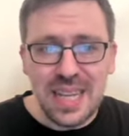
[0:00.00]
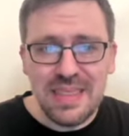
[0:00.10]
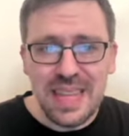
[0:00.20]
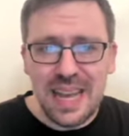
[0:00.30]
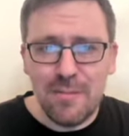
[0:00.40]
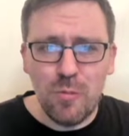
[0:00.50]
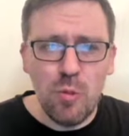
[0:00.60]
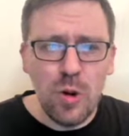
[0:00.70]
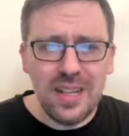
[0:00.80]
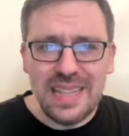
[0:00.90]
that
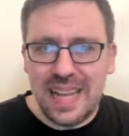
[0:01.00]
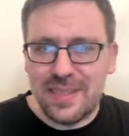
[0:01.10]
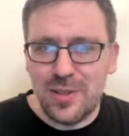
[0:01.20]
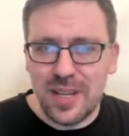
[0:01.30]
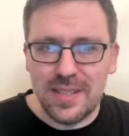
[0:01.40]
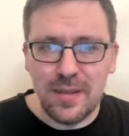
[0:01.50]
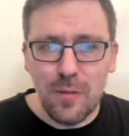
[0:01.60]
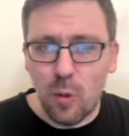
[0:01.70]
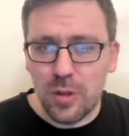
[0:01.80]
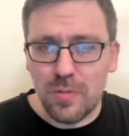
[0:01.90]
would net the Jets a
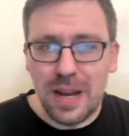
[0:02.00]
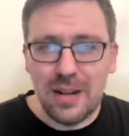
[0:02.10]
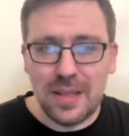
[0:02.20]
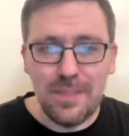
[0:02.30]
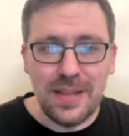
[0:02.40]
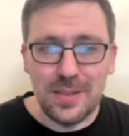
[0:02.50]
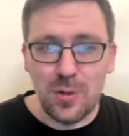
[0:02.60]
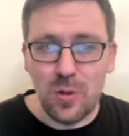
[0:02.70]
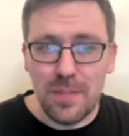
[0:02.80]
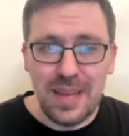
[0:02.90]
fourth round
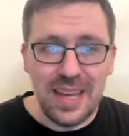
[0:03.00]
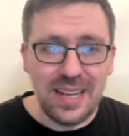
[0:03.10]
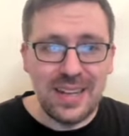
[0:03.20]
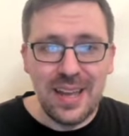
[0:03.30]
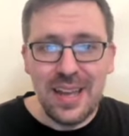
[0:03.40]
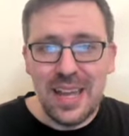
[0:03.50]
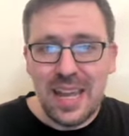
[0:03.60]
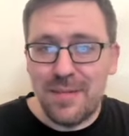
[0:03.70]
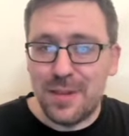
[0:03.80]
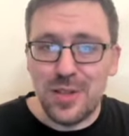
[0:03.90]
compensatory pick
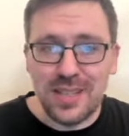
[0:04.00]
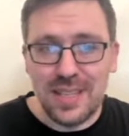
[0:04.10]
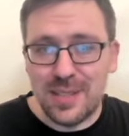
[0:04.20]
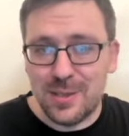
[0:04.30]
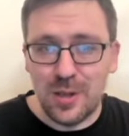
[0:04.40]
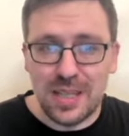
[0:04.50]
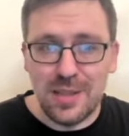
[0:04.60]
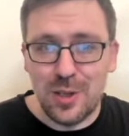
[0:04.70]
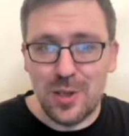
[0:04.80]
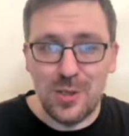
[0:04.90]
if the Jets hit certain
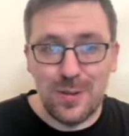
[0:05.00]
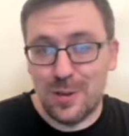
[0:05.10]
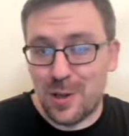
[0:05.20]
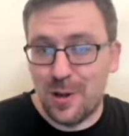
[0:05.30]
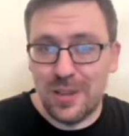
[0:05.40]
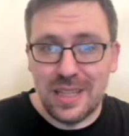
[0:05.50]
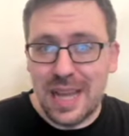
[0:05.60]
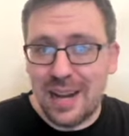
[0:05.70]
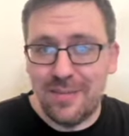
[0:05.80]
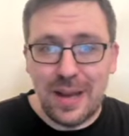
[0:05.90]
conditions, what they're currently
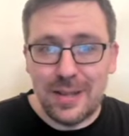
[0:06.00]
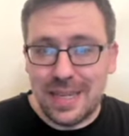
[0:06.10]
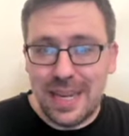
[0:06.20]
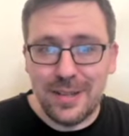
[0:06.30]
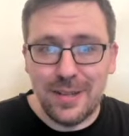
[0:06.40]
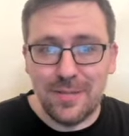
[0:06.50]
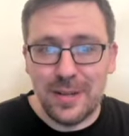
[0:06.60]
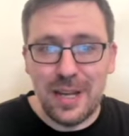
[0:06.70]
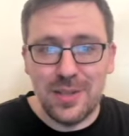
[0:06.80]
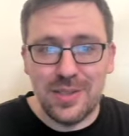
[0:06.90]
not about to hit in free
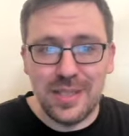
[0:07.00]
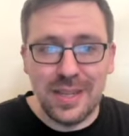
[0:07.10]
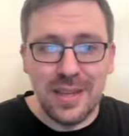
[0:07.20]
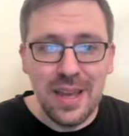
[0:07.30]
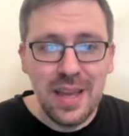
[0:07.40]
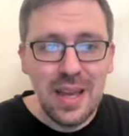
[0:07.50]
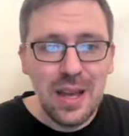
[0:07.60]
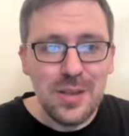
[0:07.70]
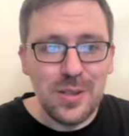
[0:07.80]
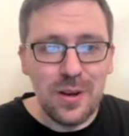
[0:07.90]
agency.
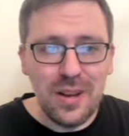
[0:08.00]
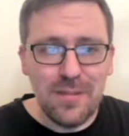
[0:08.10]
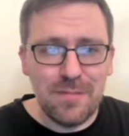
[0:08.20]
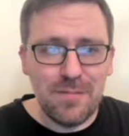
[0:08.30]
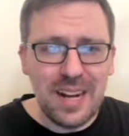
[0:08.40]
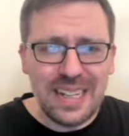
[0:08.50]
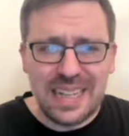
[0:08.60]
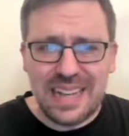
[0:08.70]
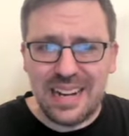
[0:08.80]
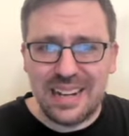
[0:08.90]
So if Reddick
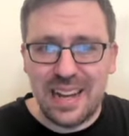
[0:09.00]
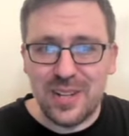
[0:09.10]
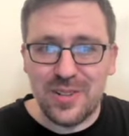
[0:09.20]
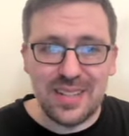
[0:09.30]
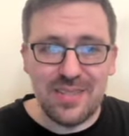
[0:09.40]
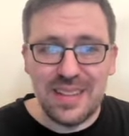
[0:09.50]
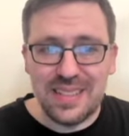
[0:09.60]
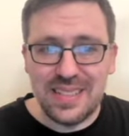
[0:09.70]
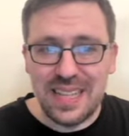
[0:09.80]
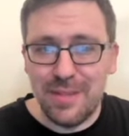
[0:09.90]
got a contract around the
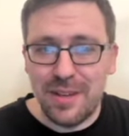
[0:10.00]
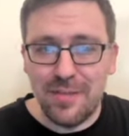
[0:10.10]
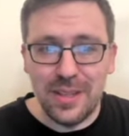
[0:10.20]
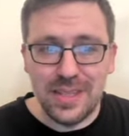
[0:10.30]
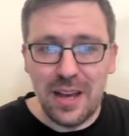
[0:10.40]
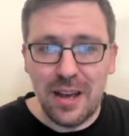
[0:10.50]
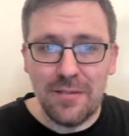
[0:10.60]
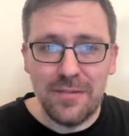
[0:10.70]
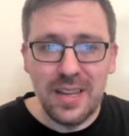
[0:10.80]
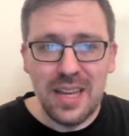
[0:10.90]
same level as
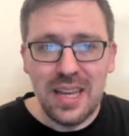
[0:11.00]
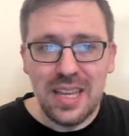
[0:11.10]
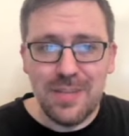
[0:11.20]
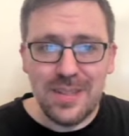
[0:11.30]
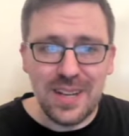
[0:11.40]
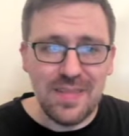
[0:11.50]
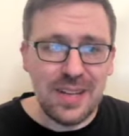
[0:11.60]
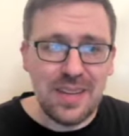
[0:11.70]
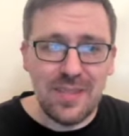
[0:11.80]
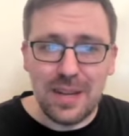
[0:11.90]
Huff, you'd be talking
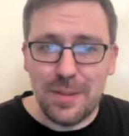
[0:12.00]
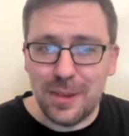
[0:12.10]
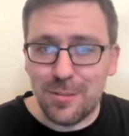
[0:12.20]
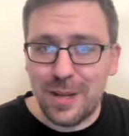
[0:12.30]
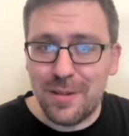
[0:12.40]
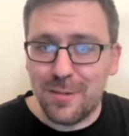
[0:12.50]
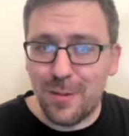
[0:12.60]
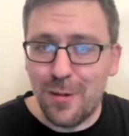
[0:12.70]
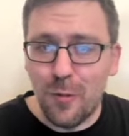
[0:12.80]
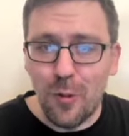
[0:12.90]
about giving up a 3 for
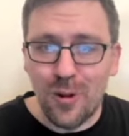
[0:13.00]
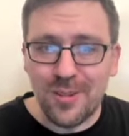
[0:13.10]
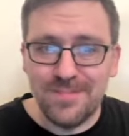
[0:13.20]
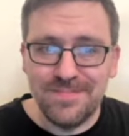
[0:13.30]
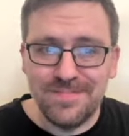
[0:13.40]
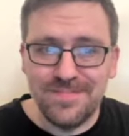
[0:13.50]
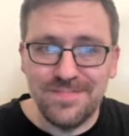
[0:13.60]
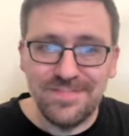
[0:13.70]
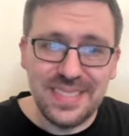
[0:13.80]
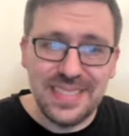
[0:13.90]
a 4.
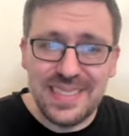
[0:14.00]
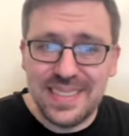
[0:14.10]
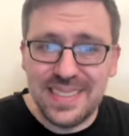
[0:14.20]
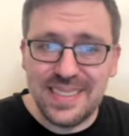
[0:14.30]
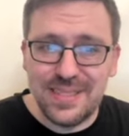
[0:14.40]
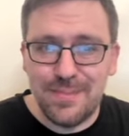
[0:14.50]
And that's